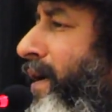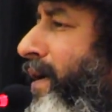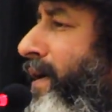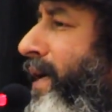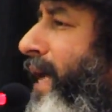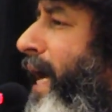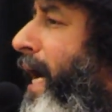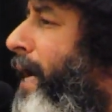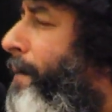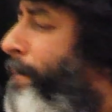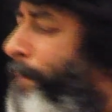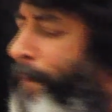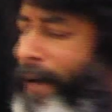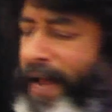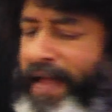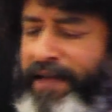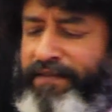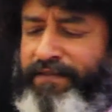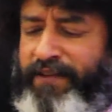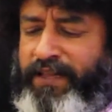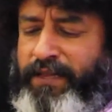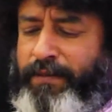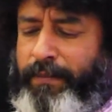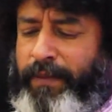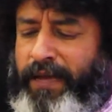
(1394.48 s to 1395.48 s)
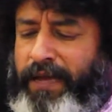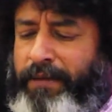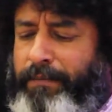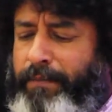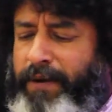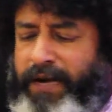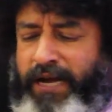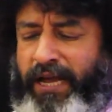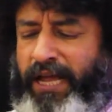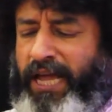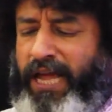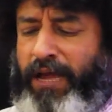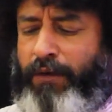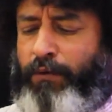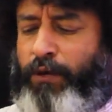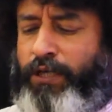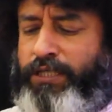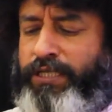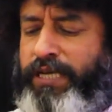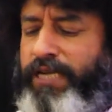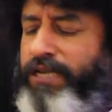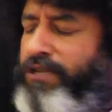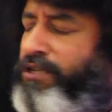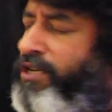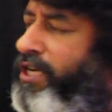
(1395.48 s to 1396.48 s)
Dad, play with me, but he
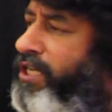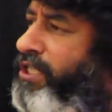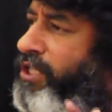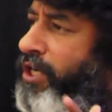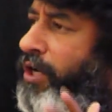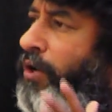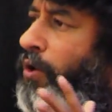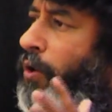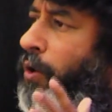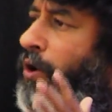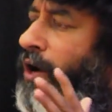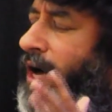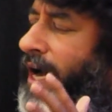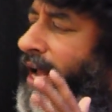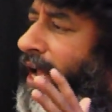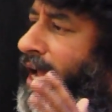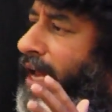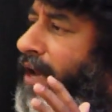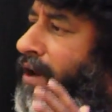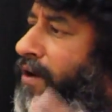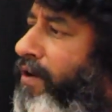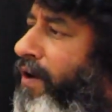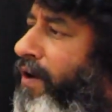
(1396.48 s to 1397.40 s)
was interested only in